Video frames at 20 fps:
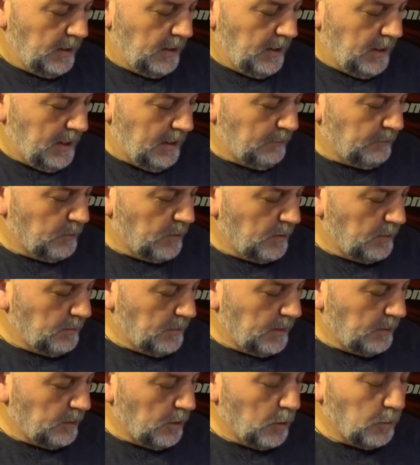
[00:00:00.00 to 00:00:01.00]
have
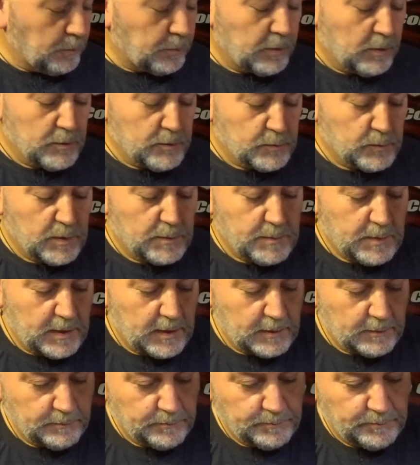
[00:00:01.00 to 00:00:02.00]
my GoPros with me,
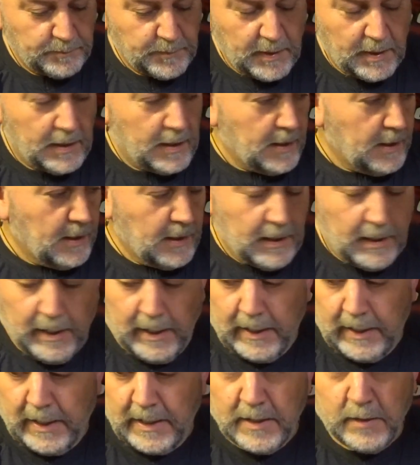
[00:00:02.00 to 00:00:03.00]
and
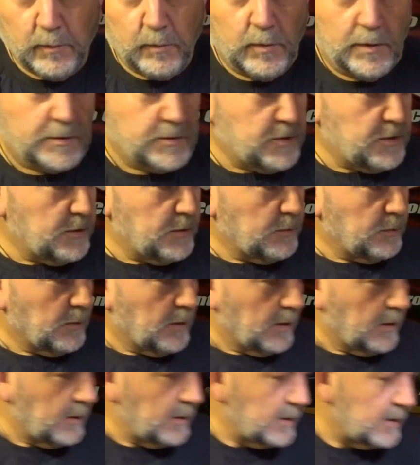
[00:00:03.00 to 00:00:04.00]
I didn't want
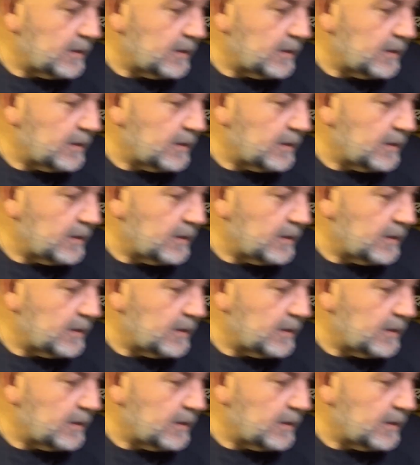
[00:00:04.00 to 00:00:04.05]
to